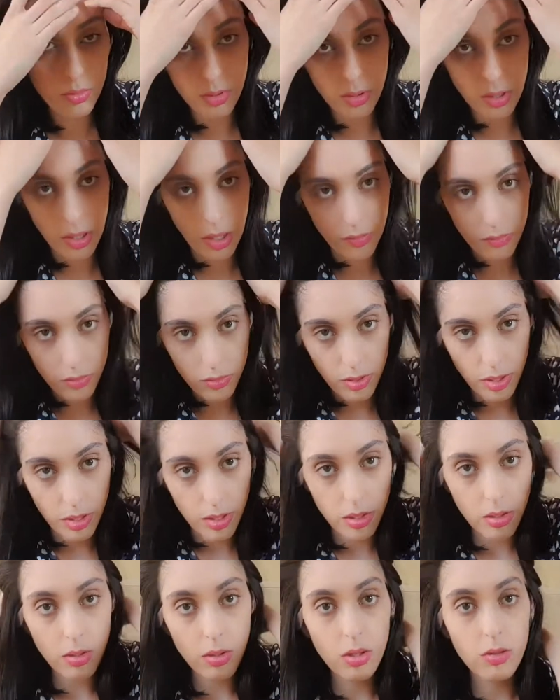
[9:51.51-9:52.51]
So I have to
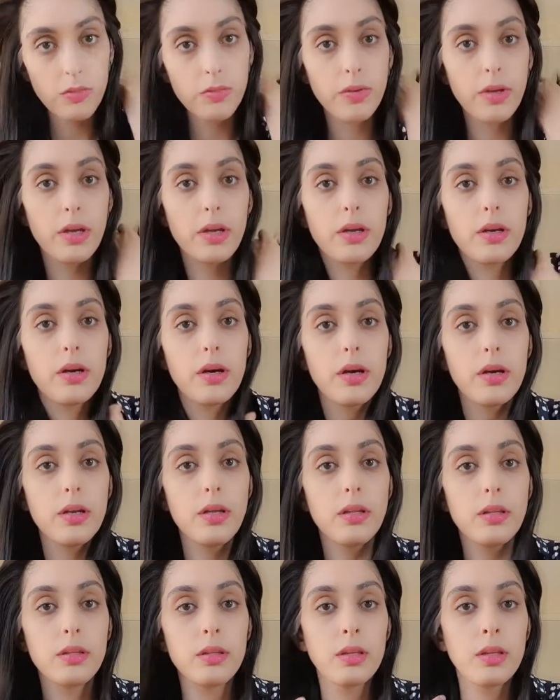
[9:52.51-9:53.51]
take it off and cut it.